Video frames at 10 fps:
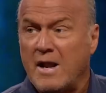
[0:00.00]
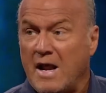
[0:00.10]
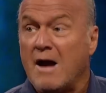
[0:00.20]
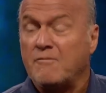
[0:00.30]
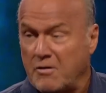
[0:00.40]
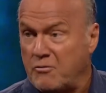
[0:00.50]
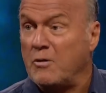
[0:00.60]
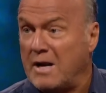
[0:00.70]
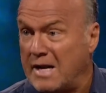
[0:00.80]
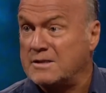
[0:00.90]
after
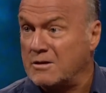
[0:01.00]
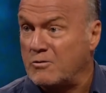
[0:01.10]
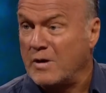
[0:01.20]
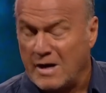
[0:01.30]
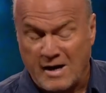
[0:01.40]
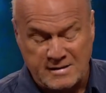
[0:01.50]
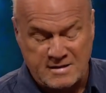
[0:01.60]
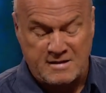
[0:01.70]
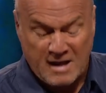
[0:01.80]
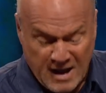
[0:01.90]
3 days and 3
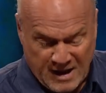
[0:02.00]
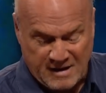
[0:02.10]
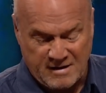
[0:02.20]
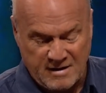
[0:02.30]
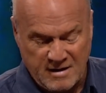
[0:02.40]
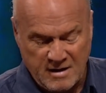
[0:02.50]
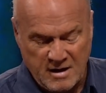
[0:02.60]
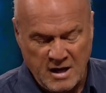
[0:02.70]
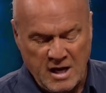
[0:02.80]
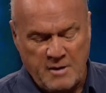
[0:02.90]
nights,
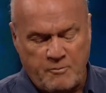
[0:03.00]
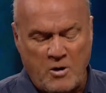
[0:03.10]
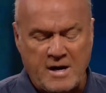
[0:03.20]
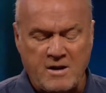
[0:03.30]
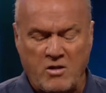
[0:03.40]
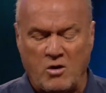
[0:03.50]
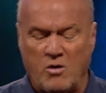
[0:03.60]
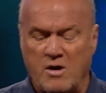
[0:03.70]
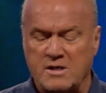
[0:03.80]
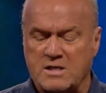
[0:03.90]
he prayed to the
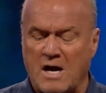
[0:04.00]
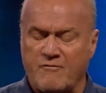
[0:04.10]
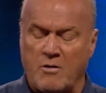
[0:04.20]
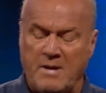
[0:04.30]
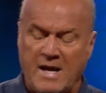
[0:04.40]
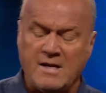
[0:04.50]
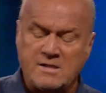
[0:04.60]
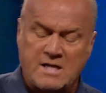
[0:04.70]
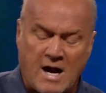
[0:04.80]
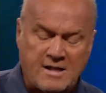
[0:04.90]
Lord his God from
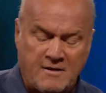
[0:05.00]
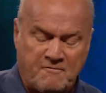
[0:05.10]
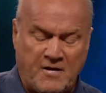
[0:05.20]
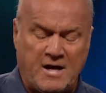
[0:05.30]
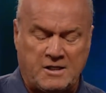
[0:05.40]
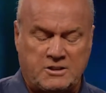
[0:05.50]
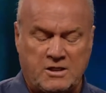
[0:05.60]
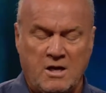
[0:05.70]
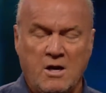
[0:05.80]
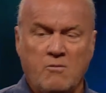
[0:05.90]
inside the fish,
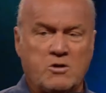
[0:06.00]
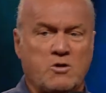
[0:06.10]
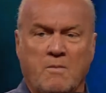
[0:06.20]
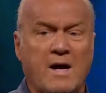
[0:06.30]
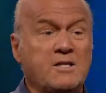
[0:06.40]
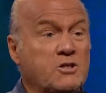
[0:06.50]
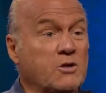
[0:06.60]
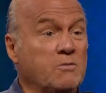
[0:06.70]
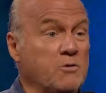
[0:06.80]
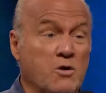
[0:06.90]
which reminds
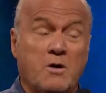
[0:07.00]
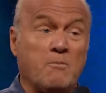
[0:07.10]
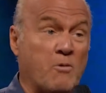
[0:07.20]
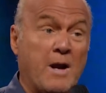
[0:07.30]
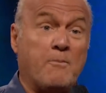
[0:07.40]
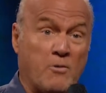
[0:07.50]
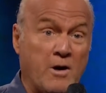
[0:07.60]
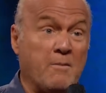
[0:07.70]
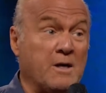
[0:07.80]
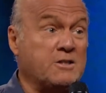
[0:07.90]
you, you can pray
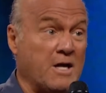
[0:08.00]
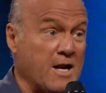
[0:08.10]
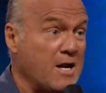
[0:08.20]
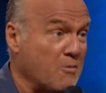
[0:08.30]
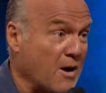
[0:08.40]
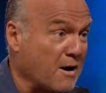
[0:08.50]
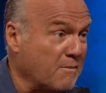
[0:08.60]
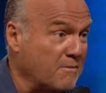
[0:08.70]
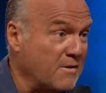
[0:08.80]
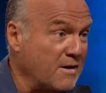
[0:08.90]
pretty much anywhere.
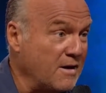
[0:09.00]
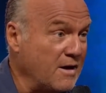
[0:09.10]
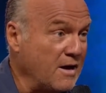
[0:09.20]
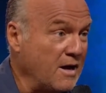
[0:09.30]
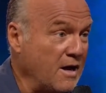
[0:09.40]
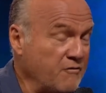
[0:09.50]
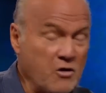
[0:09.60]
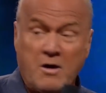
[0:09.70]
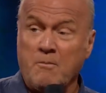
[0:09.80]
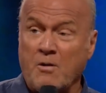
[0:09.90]
If
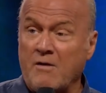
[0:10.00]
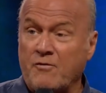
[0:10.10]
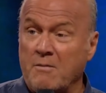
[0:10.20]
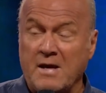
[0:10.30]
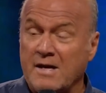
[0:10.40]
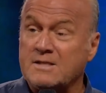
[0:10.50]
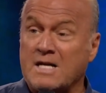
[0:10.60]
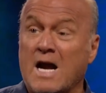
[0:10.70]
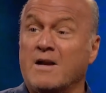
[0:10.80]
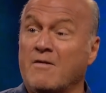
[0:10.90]
you can pray from the
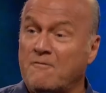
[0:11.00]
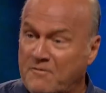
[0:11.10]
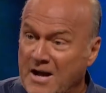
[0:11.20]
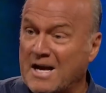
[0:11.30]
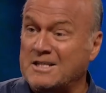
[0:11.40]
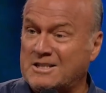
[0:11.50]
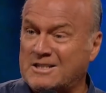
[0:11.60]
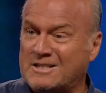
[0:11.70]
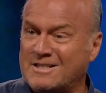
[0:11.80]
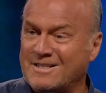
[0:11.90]
inside of a
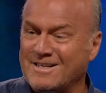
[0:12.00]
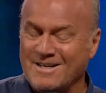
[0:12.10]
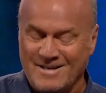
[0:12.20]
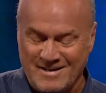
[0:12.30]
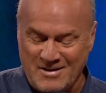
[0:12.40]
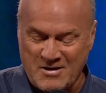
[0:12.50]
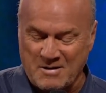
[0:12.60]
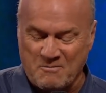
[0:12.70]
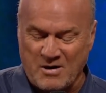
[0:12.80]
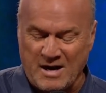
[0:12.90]
fish, you
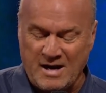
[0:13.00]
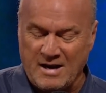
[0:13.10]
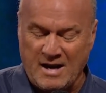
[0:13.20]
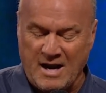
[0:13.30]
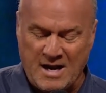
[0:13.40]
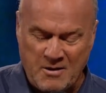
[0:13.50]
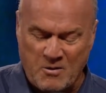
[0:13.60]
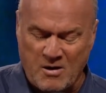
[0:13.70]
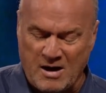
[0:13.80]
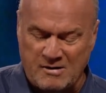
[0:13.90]
can pray
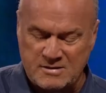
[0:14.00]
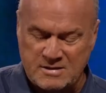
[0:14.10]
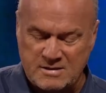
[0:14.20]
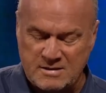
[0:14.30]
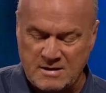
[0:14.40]
anywhere else.